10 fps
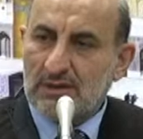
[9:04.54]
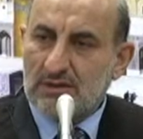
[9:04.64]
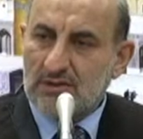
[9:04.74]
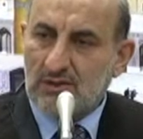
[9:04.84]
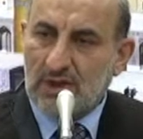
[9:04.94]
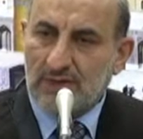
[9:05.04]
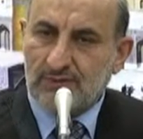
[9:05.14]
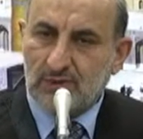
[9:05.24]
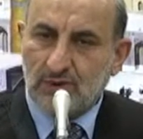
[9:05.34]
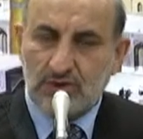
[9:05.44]
so you
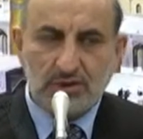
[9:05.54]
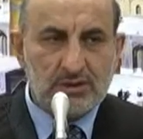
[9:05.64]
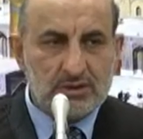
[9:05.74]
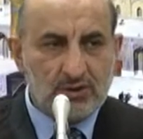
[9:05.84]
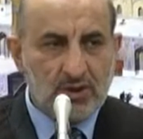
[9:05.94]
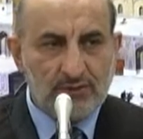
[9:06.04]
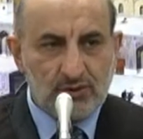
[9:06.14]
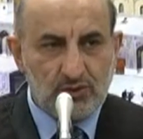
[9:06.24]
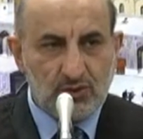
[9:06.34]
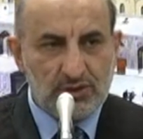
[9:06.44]
have to wash it, so you have
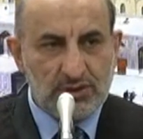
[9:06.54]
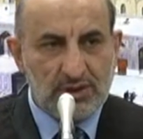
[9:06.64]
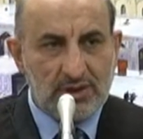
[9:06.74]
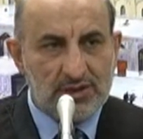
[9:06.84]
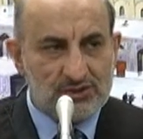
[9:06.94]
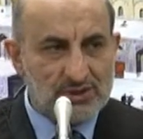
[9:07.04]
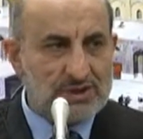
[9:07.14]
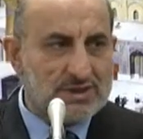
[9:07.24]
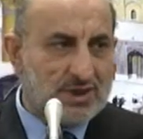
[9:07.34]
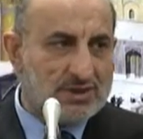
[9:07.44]
to wash the
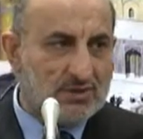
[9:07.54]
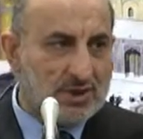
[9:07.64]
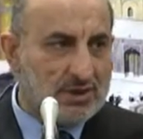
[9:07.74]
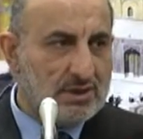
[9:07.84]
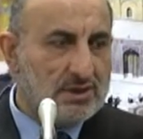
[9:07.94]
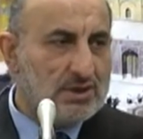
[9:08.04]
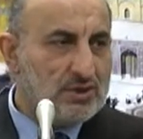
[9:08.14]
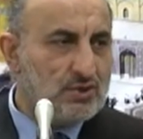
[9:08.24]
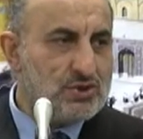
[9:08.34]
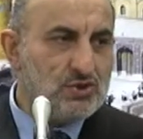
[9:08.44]
dress as well,
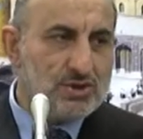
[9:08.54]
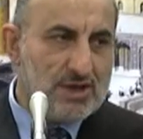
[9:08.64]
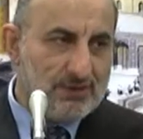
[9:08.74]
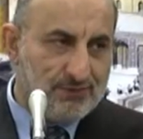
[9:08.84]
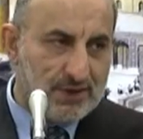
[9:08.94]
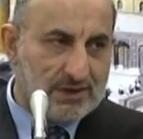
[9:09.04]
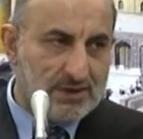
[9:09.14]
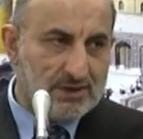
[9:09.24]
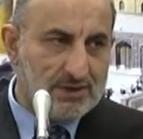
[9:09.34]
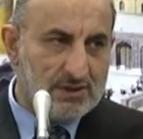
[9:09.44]
which was
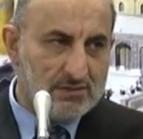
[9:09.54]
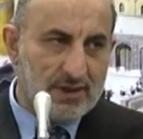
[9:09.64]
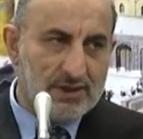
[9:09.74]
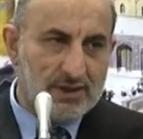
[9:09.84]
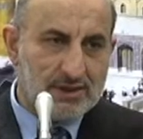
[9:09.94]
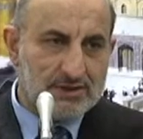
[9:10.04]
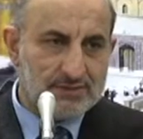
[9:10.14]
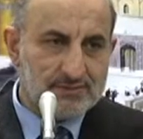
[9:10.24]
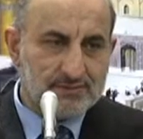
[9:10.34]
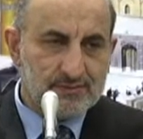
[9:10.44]
affected by that.
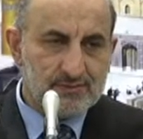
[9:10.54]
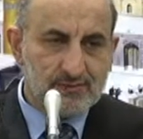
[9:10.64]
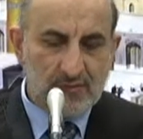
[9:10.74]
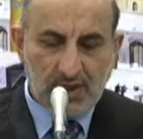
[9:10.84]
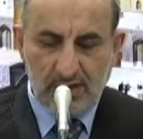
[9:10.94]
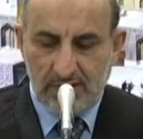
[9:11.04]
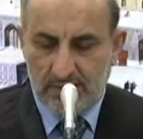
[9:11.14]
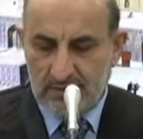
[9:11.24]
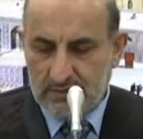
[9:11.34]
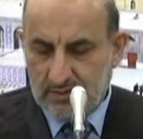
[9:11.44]

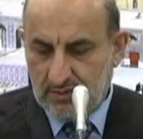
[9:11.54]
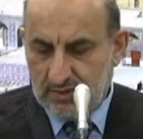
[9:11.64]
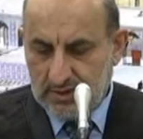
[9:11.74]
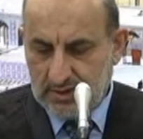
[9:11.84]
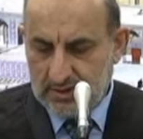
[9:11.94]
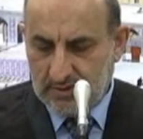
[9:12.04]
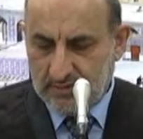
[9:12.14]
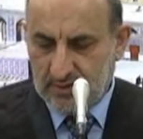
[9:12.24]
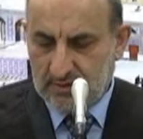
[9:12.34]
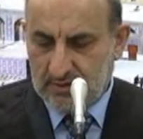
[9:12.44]
So this is
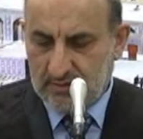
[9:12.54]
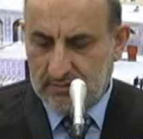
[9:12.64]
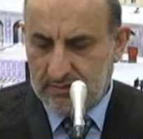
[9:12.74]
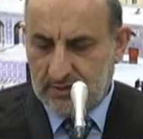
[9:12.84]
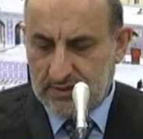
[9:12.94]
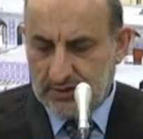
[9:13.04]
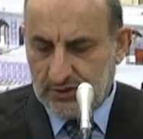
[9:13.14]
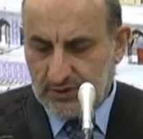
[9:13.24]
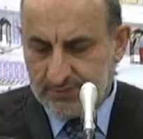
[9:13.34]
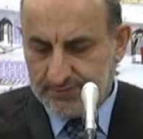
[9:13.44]
about this
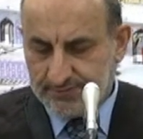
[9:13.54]
issue.